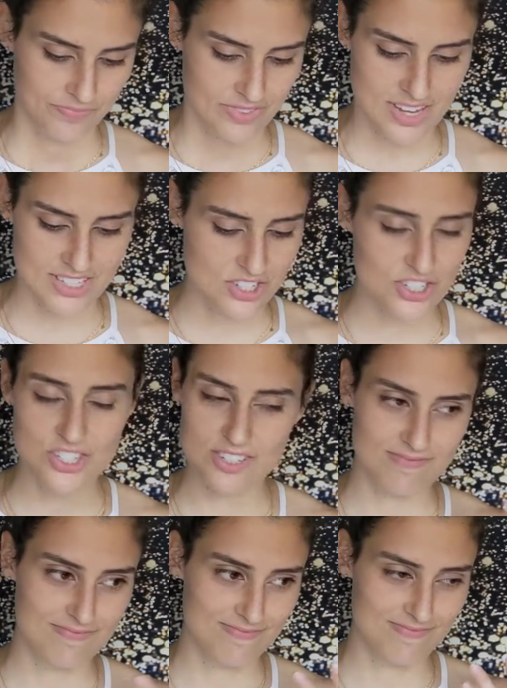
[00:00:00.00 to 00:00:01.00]
It's
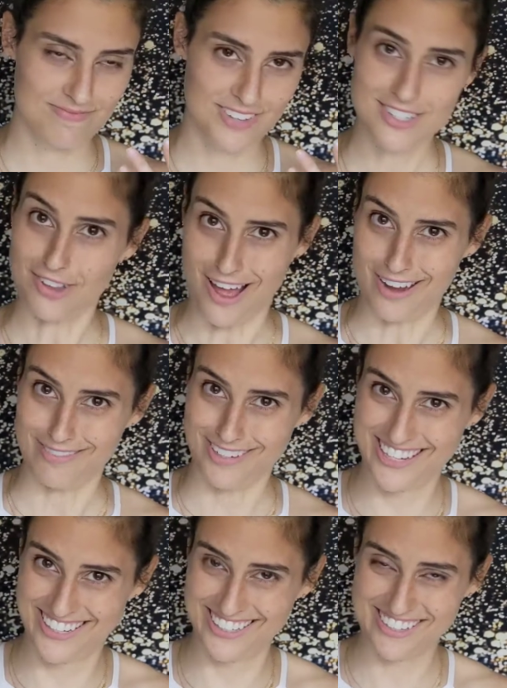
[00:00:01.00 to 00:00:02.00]
a lot.
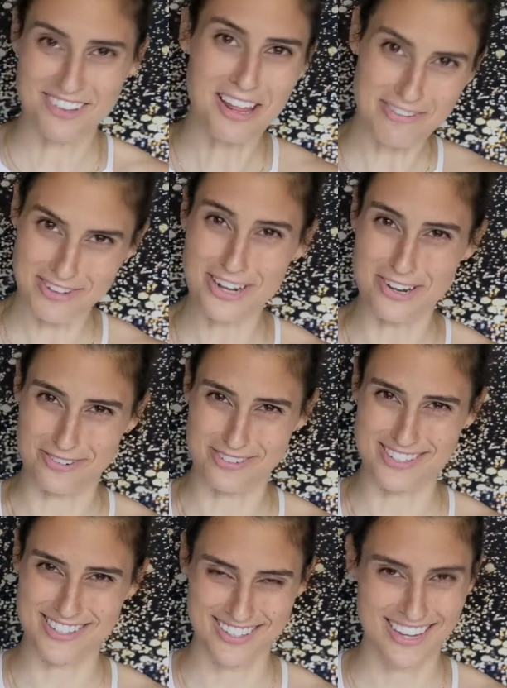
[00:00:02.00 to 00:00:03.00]
A lot of
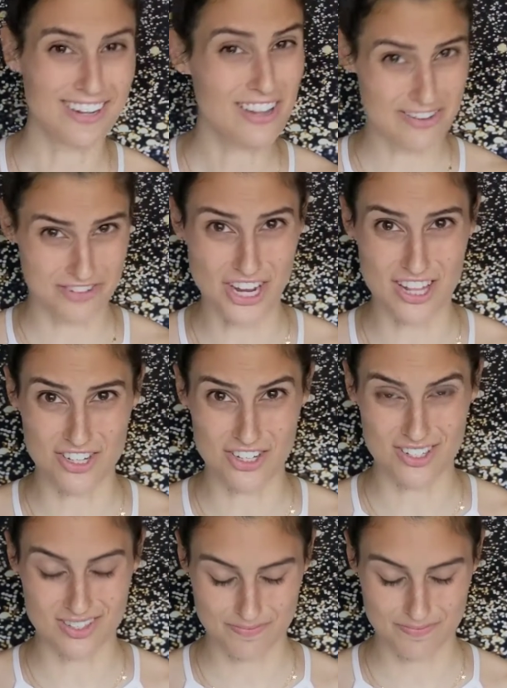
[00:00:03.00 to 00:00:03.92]
unknowns and a lot of challenges.